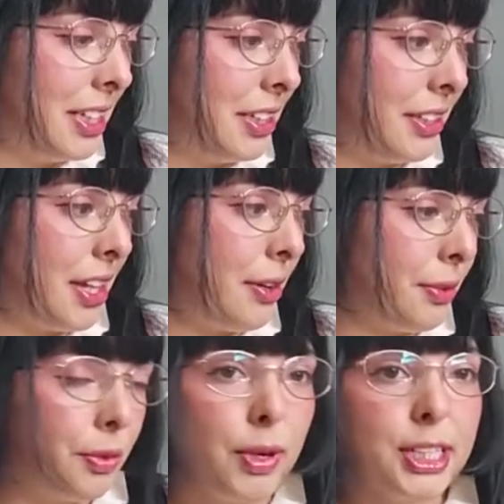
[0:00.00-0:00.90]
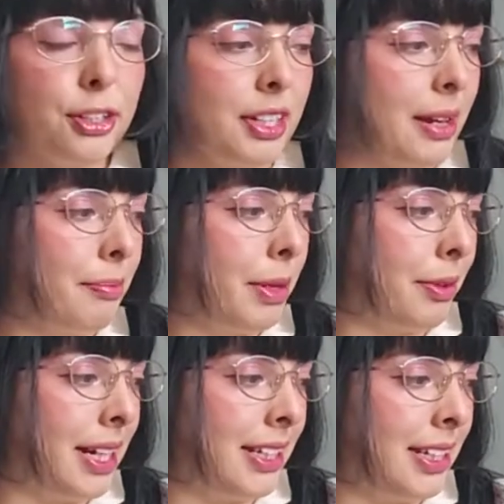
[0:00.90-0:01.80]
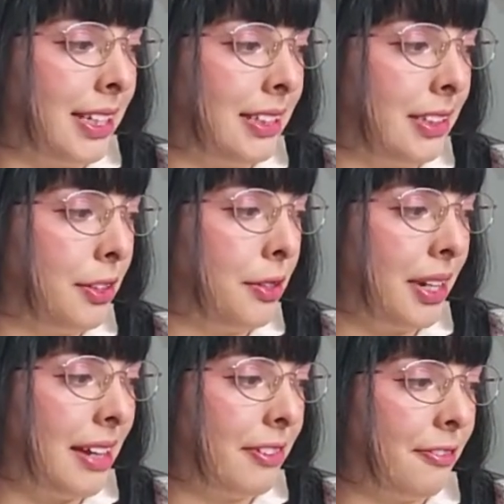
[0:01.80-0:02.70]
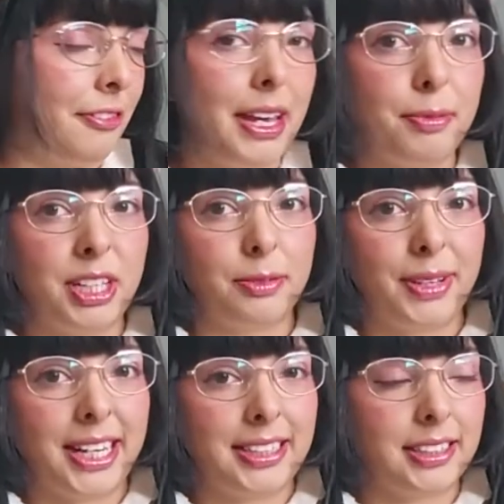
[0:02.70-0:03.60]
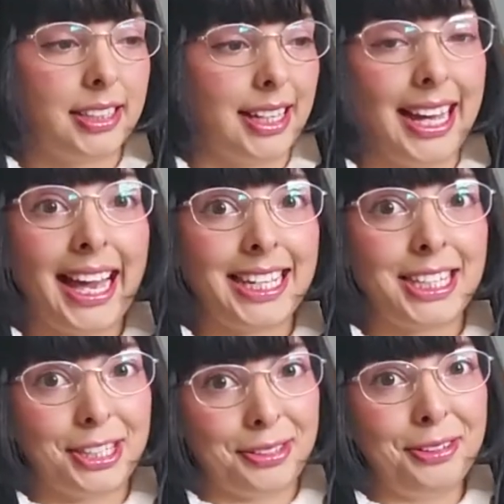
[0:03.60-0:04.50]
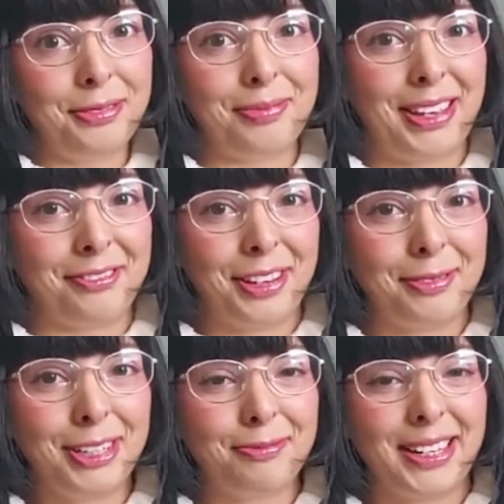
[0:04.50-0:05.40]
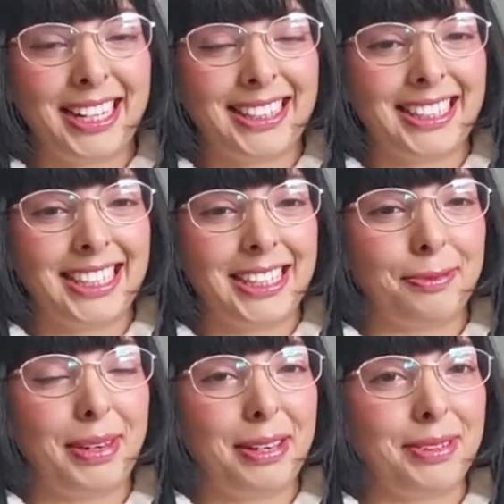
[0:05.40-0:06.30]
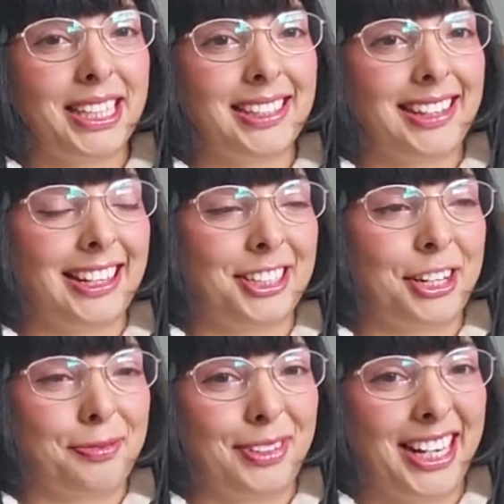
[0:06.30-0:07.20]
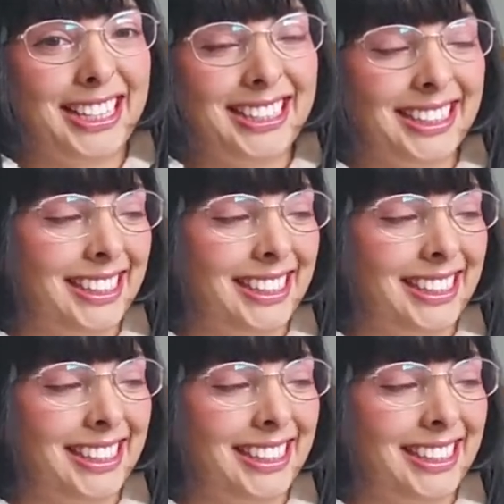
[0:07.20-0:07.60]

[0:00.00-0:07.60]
So question number 1 is, do you have a favorite brand? I do. My favorite brand is Baby the Starshine Bright.